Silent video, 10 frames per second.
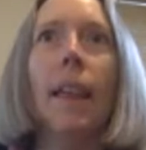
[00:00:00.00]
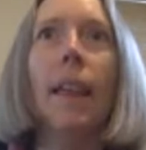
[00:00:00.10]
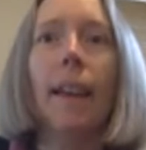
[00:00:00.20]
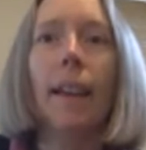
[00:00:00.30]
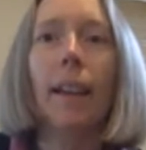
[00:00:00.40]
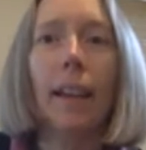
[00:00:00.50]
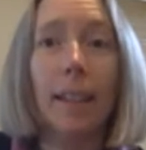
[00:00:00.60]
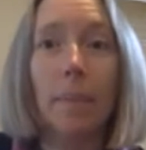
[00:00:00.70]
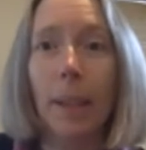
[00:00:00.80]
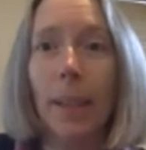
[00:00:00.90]
that guided
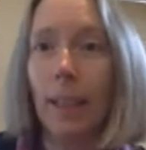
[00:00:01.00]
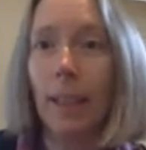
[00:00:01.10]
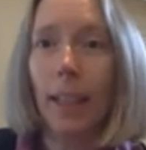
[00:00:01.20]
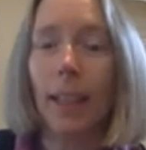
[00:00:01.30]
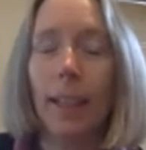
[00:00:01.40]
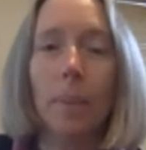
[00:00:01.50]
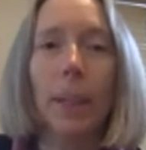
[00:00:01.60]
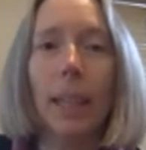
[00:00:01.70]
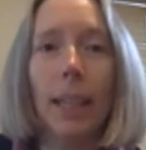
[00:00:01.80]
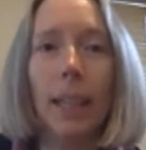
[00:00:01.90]
my thinking at the
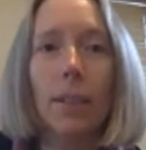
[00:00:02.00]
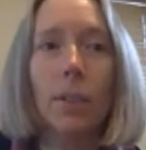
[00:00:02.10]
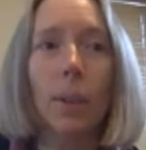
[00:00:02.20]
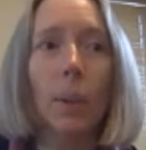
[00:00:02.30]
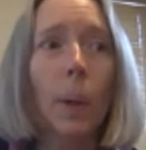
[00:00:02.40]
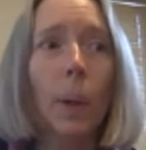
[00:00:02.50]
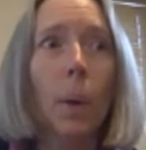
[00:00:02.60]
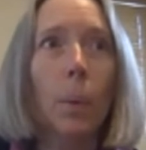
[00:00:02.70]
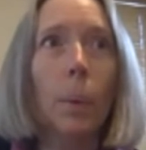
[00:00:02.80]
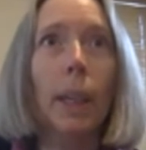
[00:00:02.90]
beginning. So
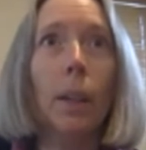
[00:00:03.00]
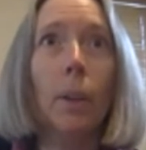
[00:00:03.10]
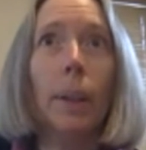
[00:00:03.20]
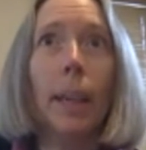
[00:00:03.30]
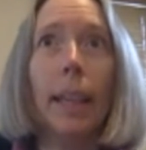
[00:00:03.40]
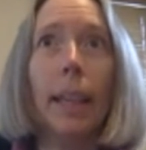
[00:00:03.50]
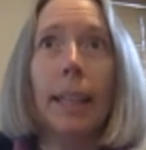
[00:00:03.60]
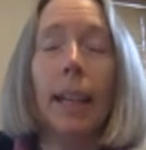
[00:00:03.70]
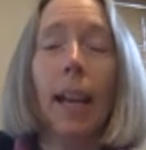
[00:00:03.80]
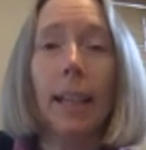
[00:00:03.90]
we created
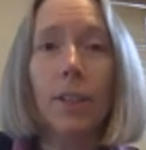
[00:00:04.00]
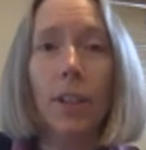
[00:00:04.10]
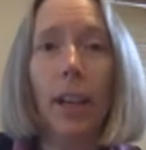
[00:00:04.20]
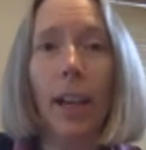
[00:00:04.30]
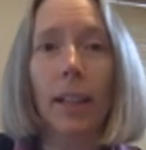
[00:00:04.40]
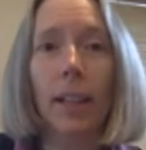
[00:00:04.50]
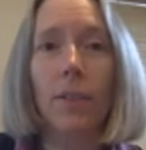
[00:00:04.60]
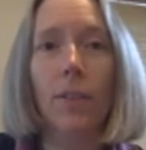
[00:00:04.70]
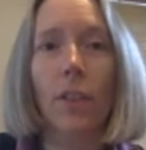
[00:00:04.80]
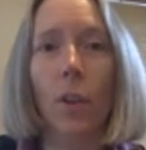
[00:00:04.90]
guide tracks
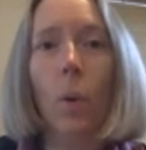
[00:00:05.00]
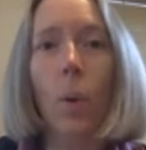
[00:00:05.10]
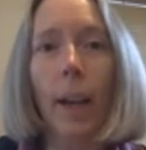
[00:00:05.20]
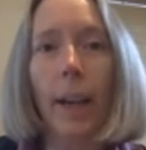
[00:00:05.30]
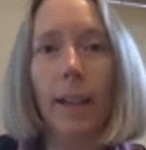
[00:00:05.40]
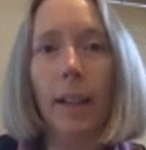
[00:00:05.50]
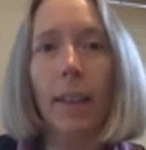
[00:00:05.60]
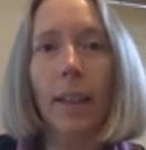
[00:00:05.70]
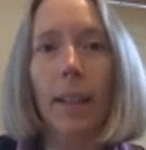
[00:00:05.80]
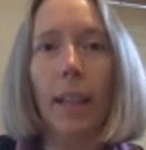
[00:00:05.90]
for the choir
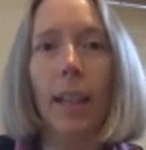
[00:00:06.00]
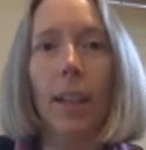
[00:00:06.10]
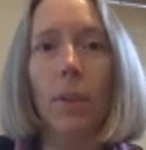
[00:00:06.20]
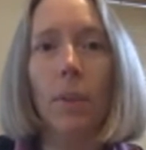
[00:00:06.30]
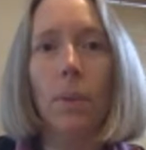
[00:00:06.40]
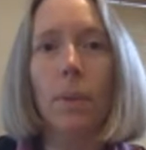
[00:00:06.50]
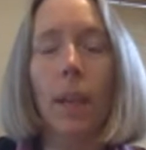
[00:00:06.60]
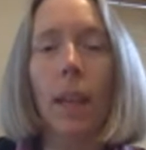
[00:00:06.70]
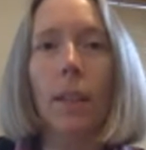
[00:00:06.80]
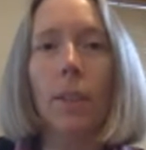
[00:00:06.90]
that they use,
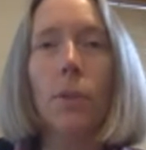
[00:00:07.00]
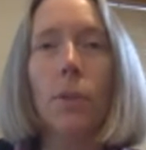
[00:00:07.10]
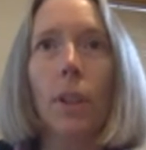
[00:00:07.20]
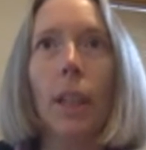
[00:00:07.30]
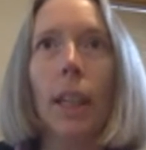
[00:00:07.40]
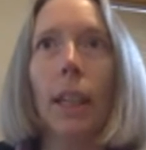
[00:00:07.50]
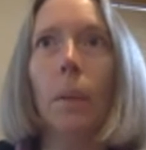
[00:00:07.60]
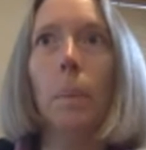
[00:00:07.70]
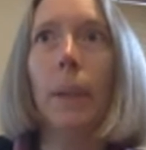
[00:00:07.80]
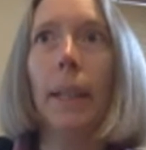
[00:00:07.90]
and usually
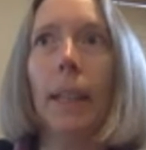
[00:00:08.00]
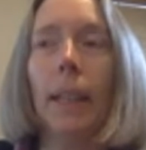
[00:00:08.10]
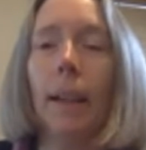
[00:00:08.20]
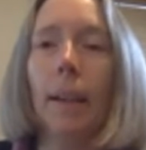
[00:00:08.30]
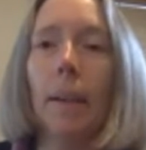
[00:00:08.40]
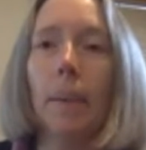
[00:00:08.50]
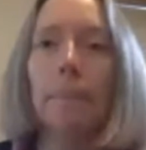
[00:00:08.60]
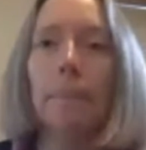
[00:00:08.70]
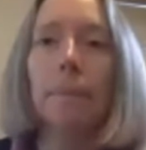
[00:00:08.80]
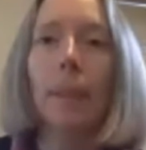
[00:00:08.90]
it'll be um,
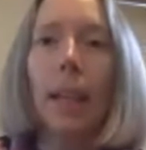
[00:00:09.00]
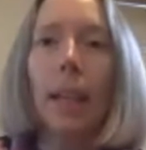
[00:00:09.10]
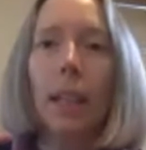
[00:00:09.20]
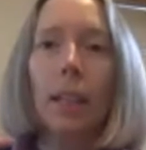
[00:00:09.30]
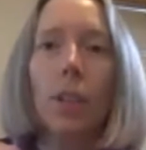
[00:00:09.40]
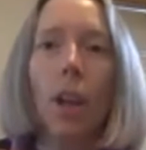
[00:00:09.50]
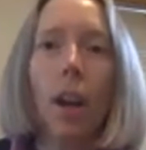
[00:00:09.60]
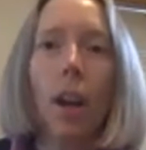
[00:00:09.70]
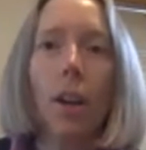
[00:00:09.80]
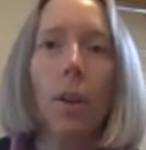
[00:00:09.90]

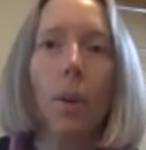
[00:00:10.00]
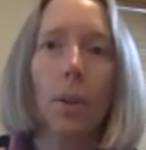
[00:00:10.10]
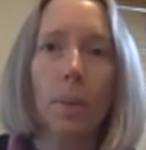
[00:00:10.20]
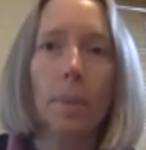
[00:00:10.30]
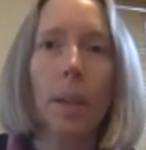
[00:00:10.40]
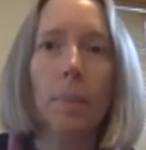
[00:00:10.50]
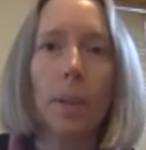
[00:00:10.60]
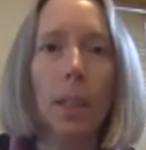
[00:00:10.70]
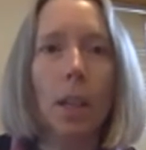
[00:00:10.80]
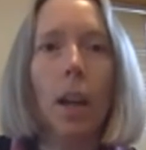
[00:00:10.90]
guitar or sometimes
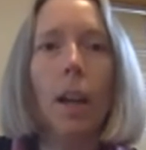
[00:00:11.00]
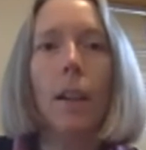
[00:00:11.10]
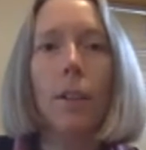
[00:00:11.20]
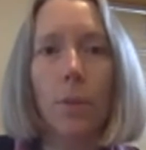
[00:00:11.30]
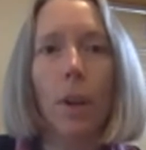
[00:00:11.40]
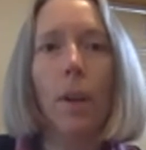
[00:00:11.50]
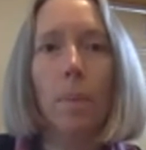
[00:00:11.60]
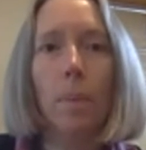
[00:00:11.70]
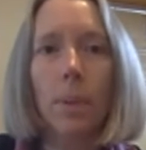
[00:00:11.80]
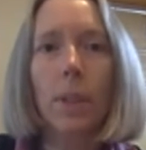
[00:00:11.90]
guitar and
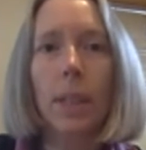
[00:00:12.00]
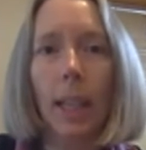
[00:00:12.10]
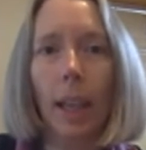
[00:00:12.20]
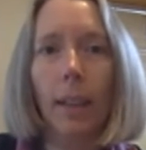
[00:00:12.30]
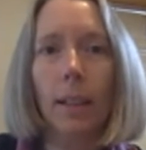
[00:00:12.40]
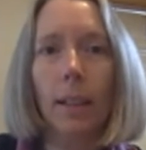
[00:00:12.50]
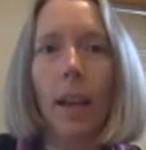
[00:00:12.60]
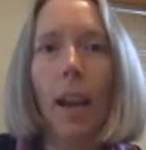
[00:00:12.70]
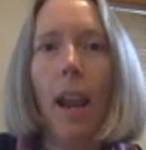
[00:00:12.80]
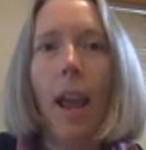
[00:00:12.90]
drums together,
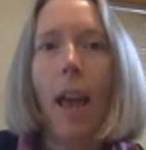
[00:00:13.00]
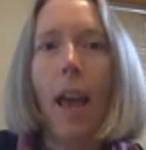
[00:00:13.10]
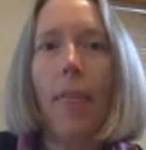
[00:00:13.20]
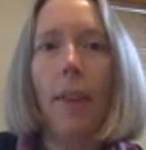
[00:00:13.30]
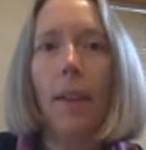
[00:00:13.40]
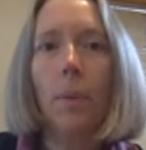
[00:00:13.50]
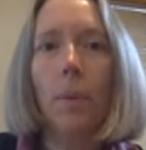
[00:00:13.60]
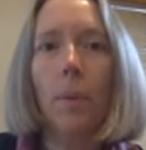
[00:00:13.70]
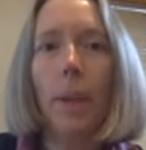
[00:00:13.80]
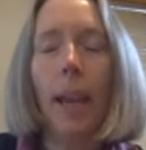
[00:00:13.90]
and then
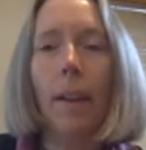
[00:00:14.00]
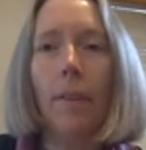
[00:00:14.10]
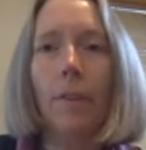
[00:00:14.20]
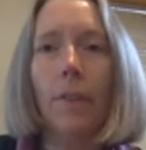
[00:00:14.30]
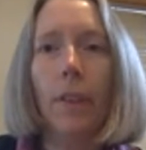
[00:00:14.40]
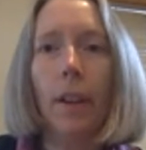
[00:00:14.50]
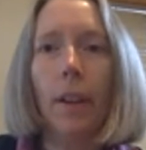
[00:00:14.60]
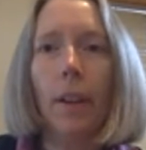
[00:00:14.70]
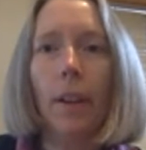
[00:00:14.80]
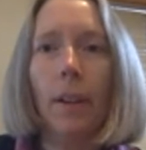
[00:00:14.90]
we have
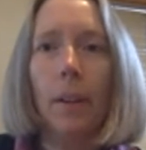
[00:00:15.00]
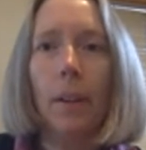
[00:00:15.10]
uh,